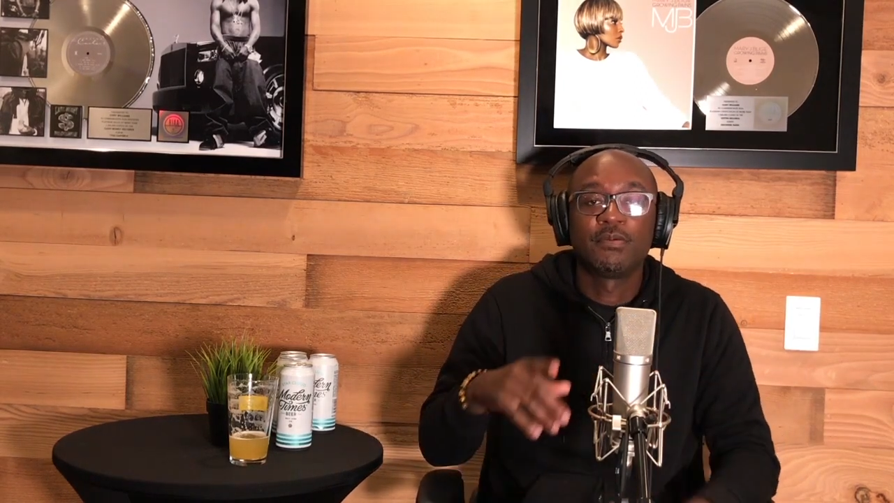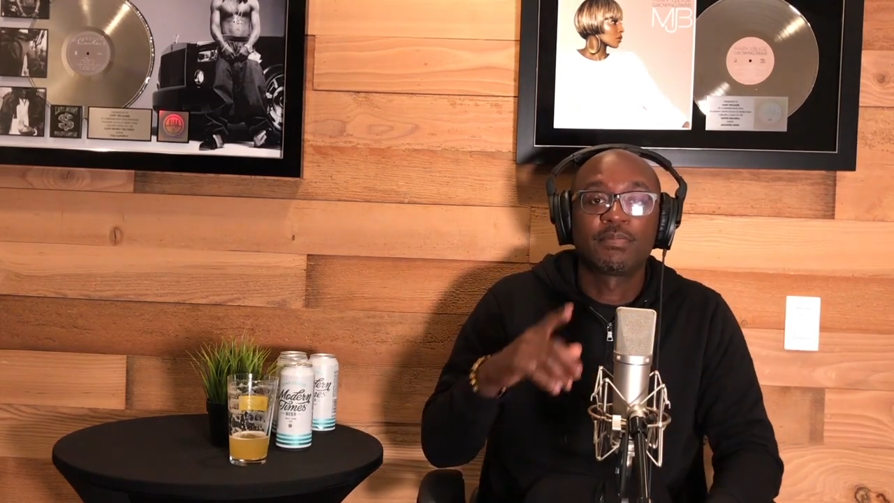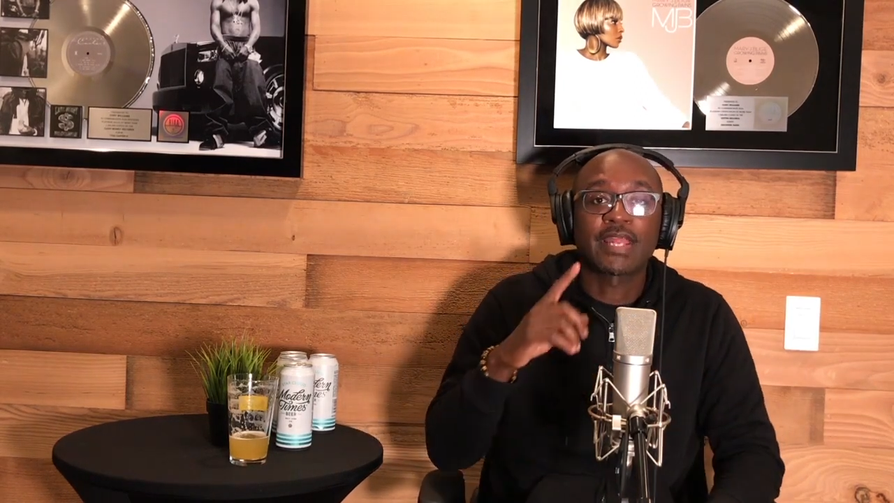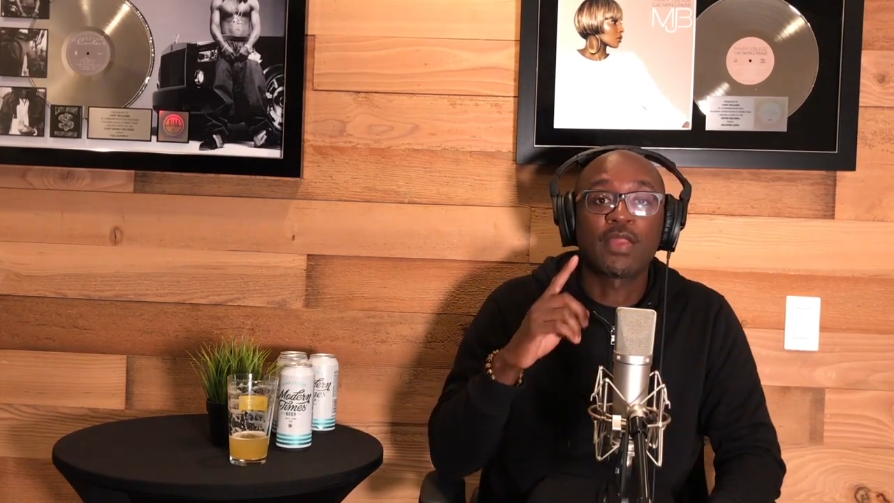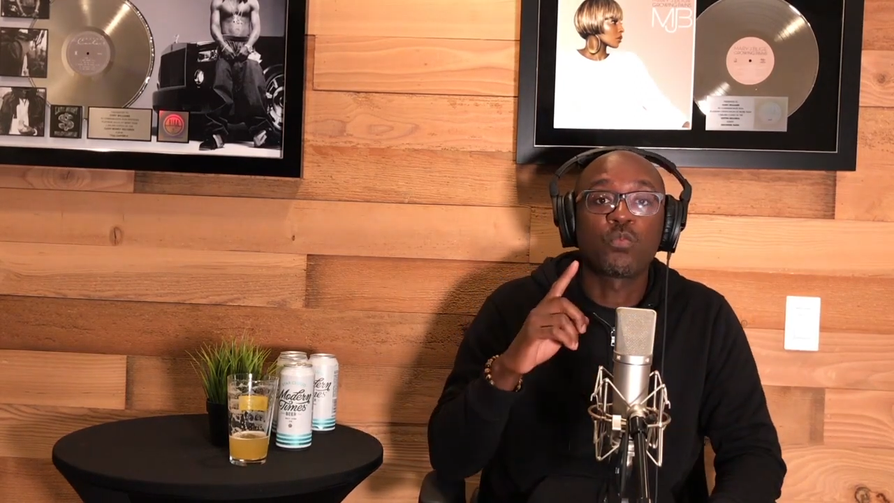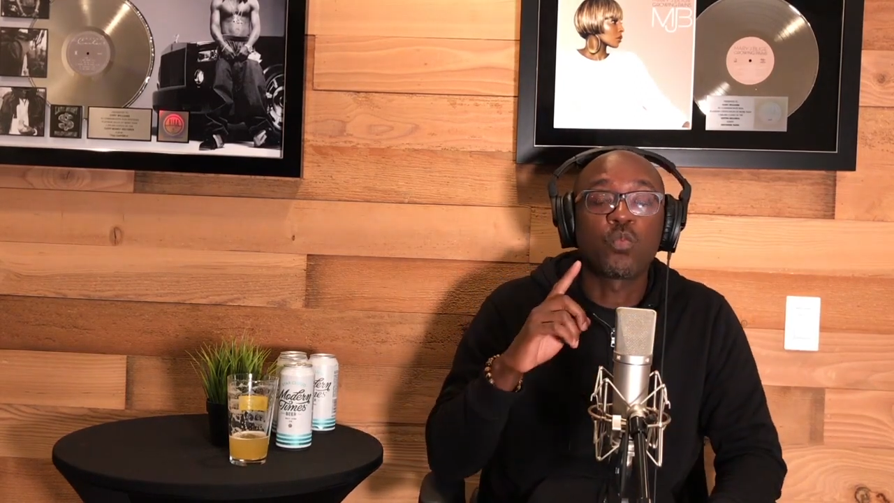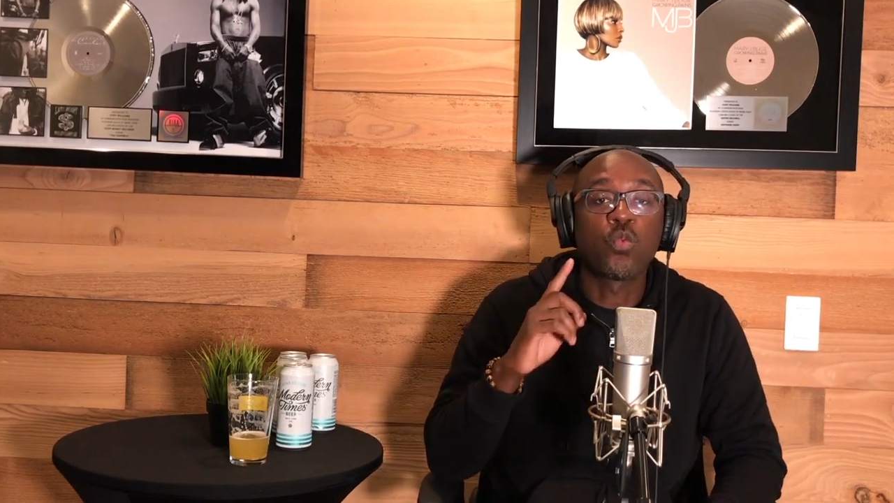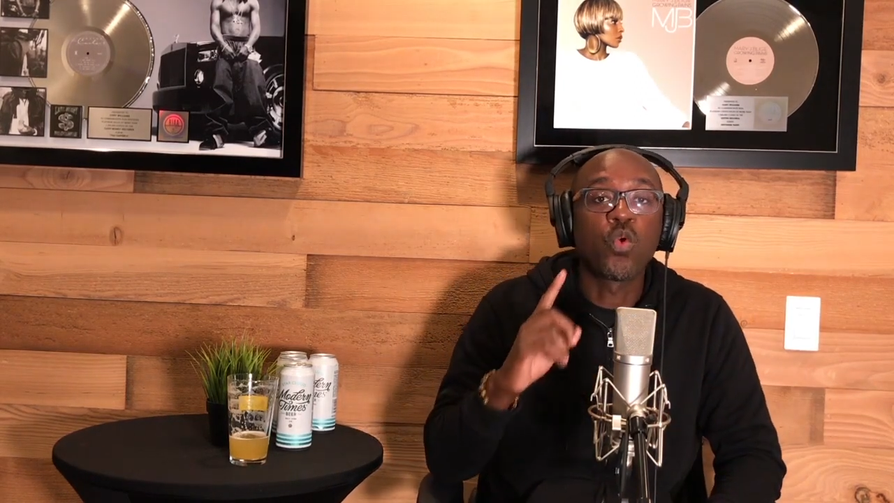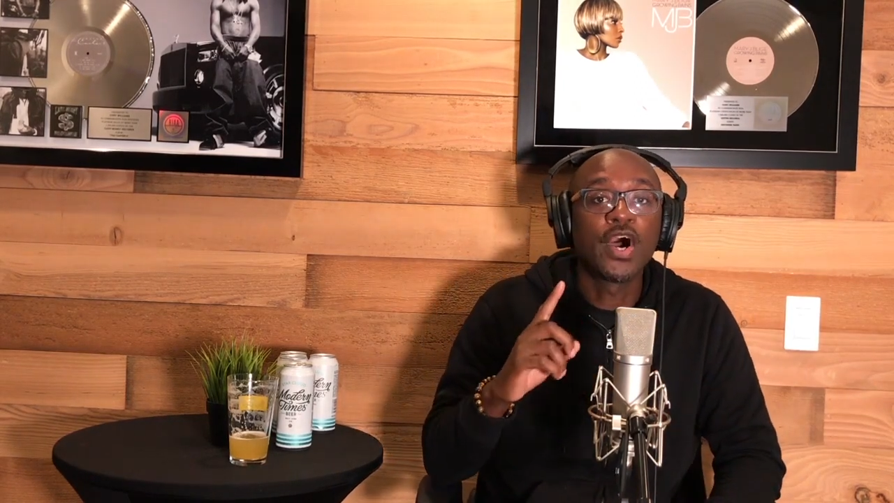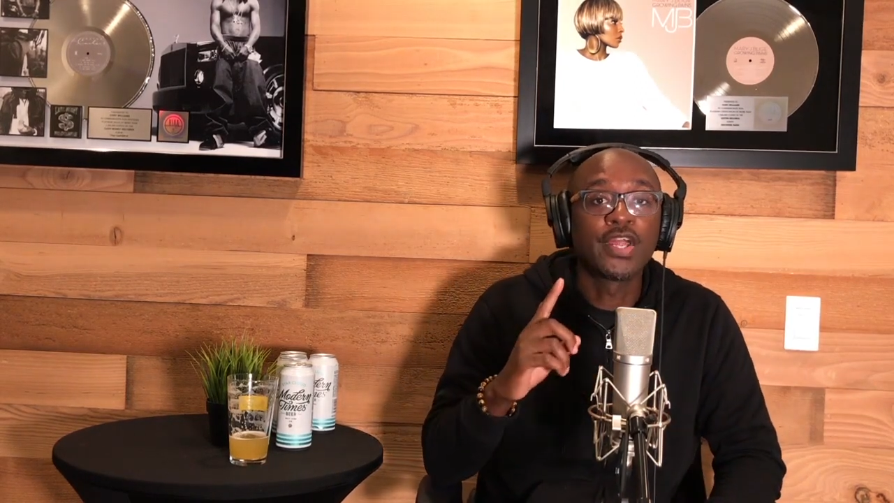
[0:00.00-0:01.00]
But I had
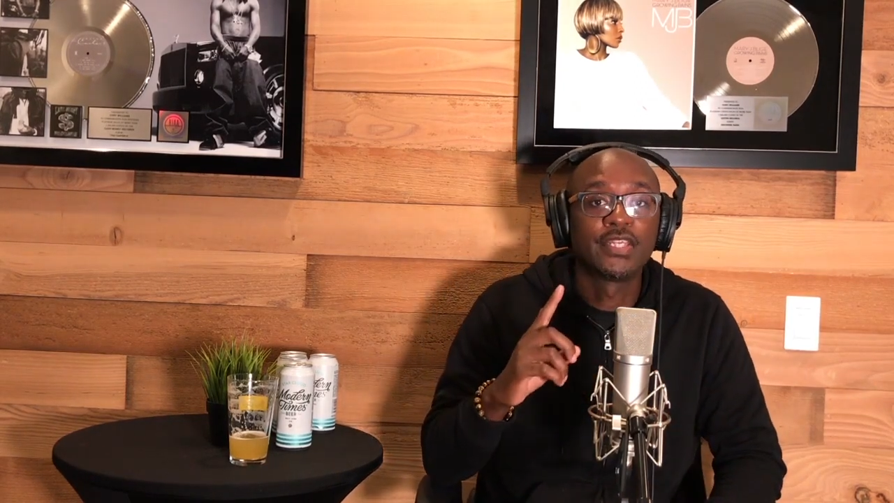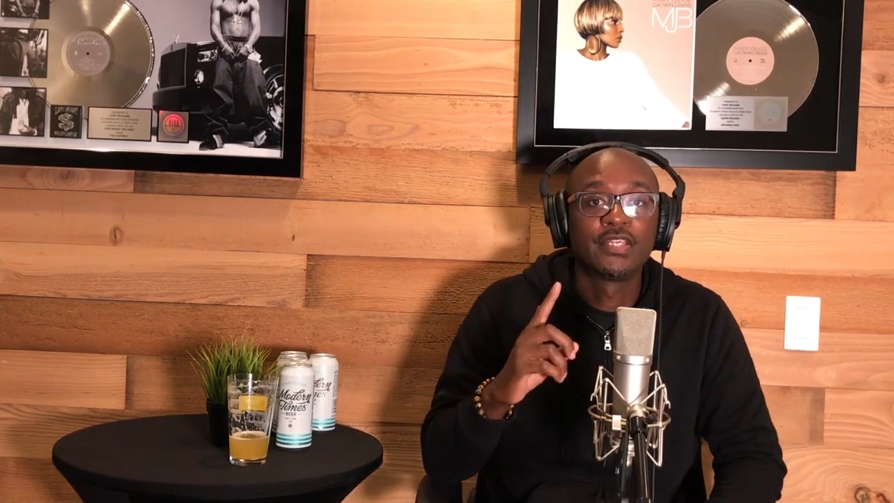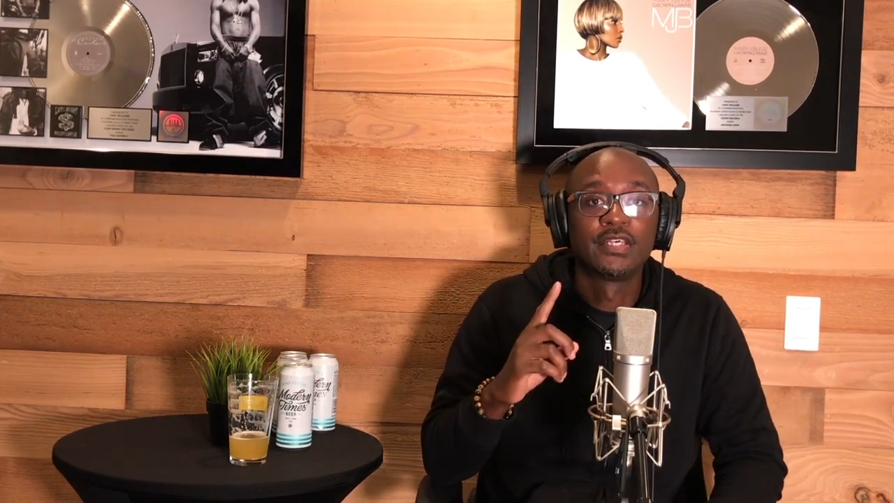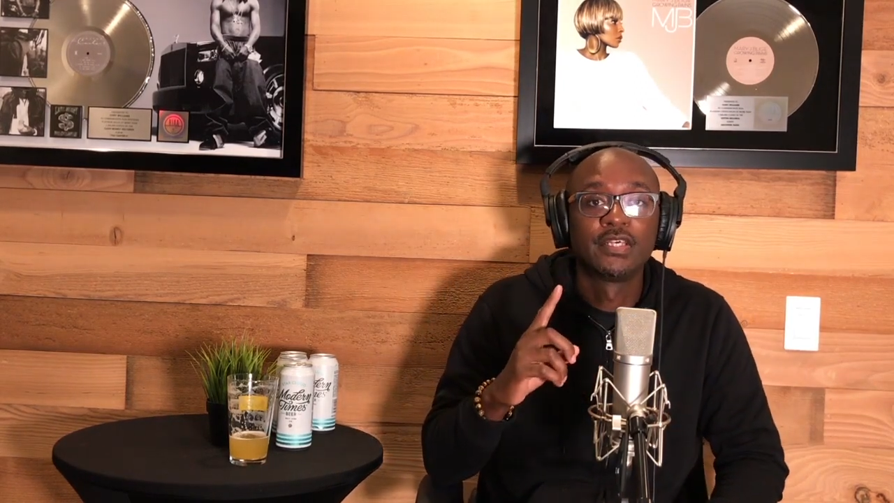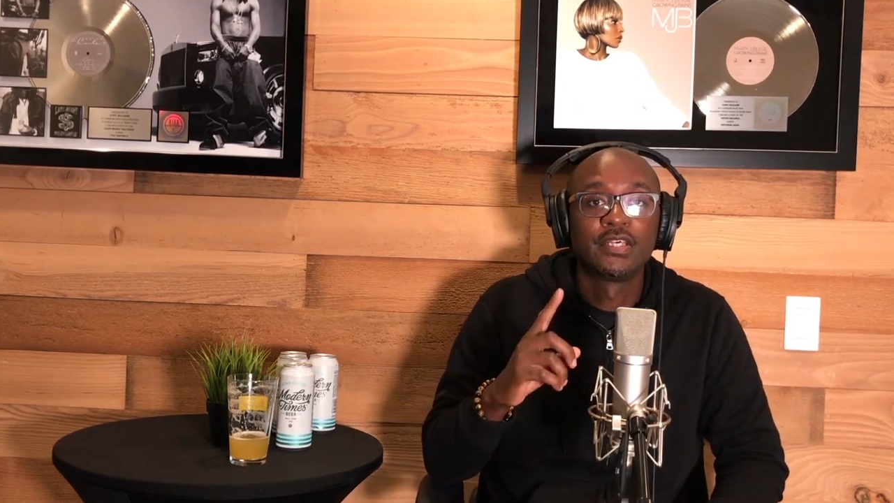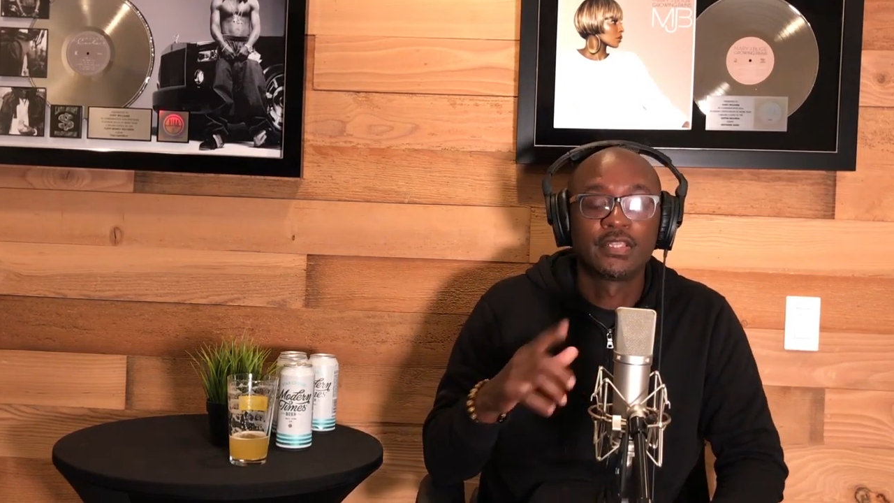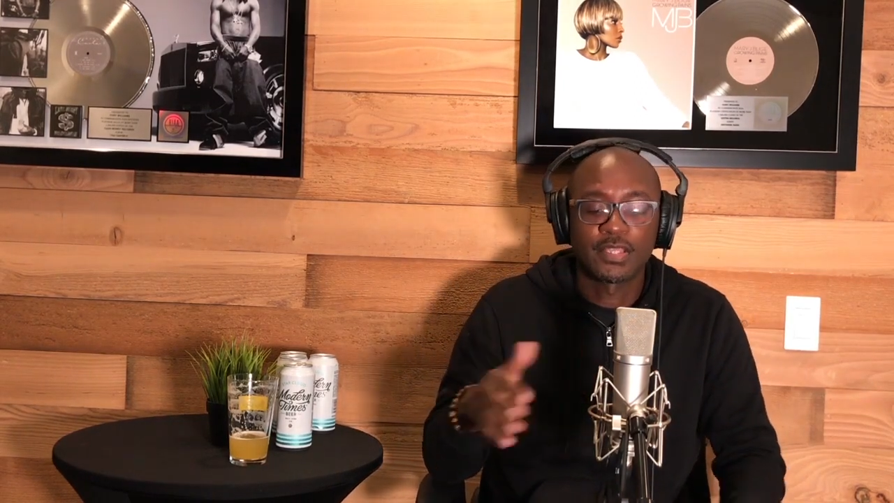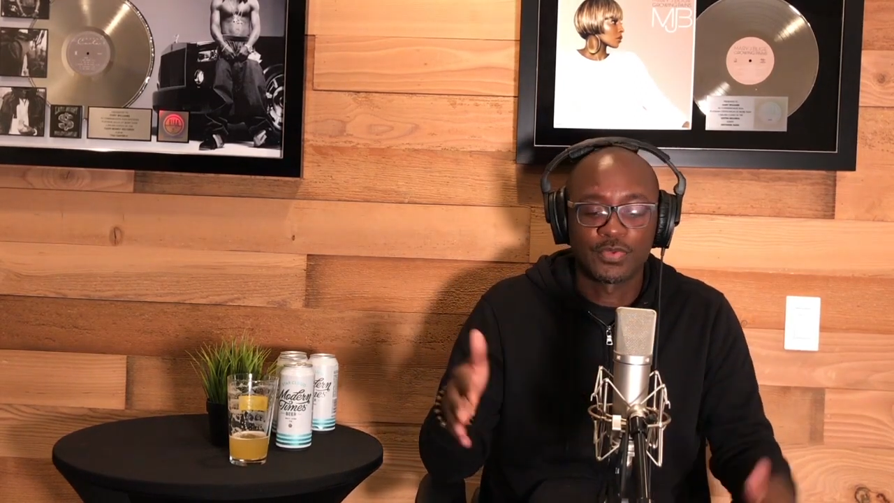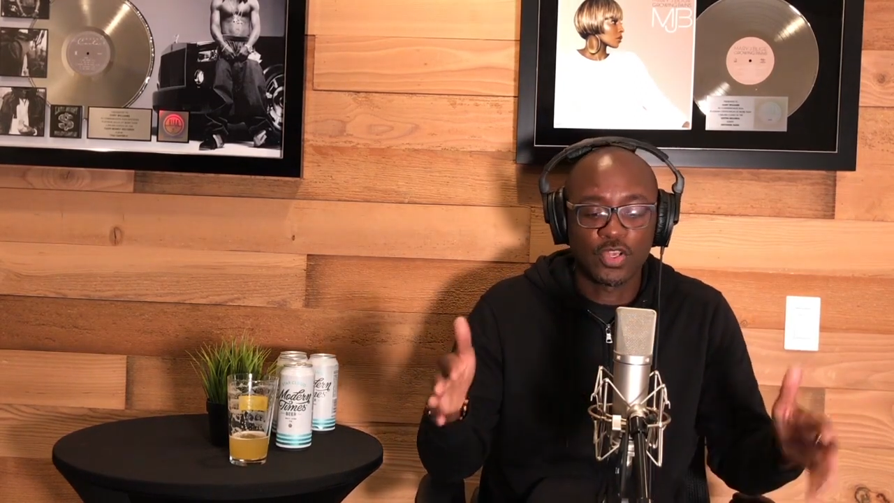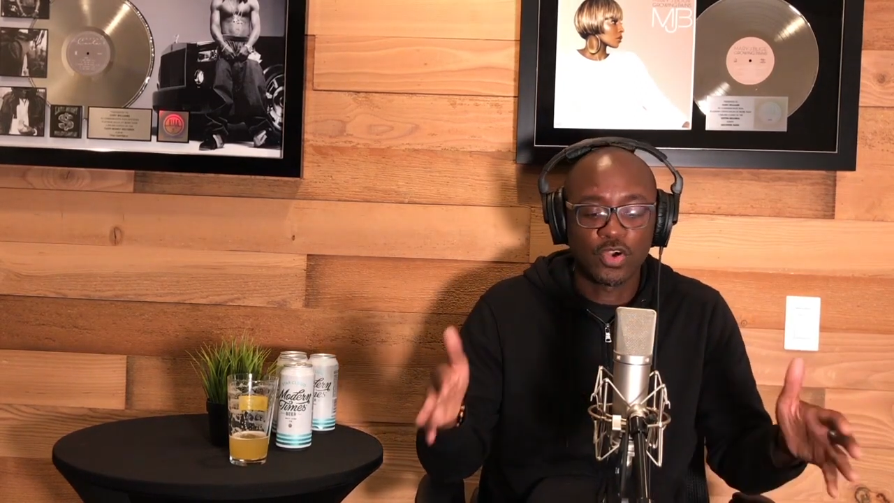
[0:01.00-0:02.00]
one that was a